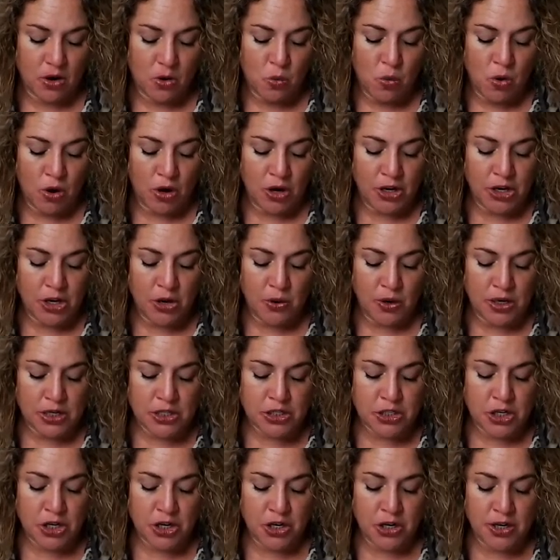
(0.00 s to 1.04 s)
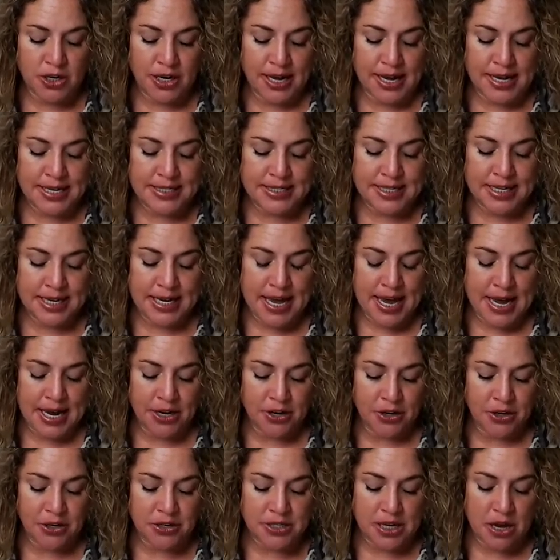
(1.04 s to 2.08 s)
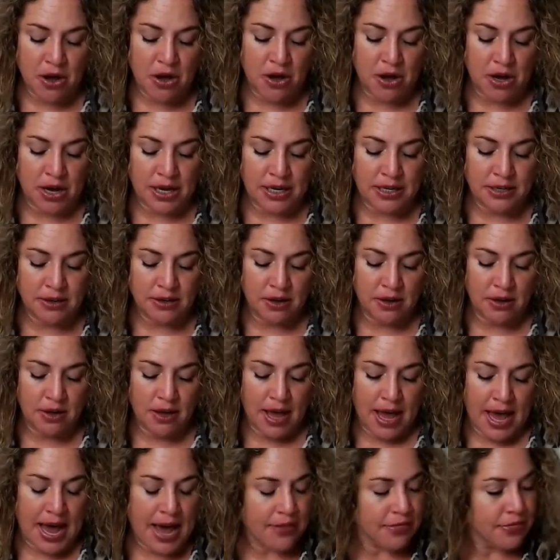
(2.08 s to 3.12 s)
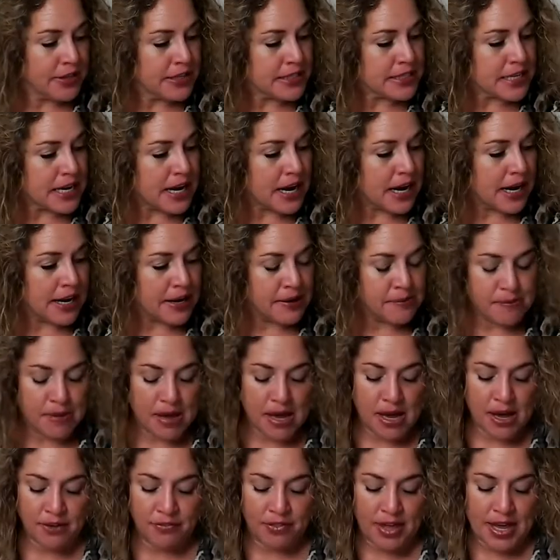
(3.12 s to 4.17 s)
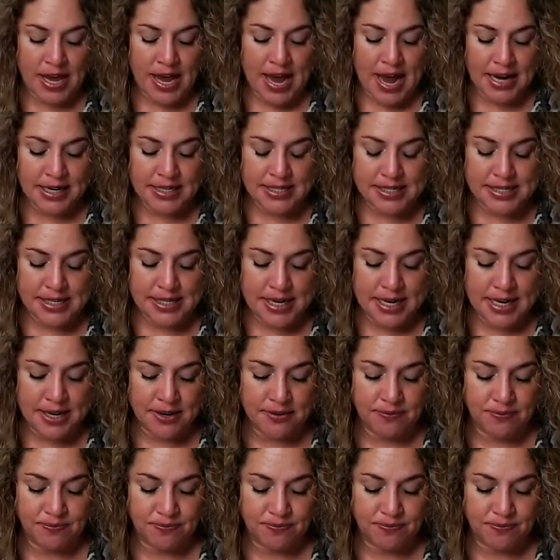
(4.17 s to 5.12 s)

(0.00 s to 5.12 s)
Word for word: Were your turn indicators on at the time of the accident?